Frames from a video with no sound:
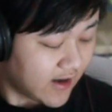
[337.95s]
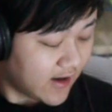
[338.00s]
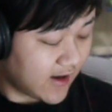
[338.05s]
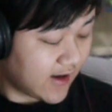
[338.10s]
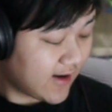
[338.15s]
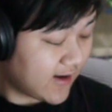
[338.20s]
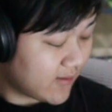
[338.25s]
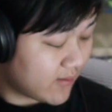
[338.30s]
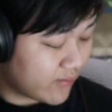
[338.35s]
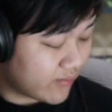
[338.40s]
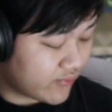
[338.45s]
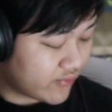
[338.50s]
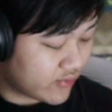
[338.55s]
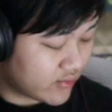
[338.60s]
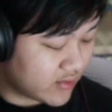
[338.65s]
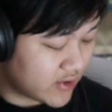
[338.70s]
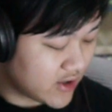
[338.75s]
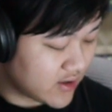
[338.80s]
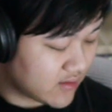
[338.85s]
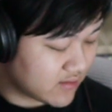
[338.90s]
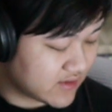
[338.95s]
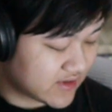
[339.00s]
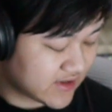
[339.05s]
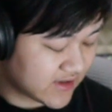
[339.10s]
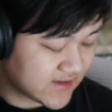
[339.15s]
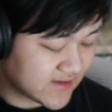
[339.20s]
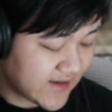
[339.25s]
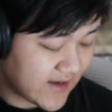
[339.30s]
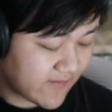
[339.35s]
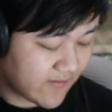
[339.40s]
Um, Bruno
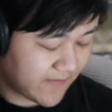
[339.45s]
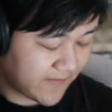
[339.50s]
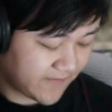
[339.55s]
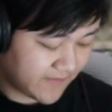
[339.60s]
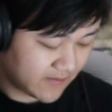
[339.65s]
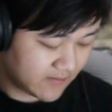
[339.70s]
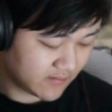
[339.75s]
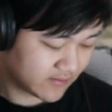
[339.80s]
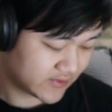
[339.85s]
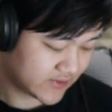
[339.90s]
does have a few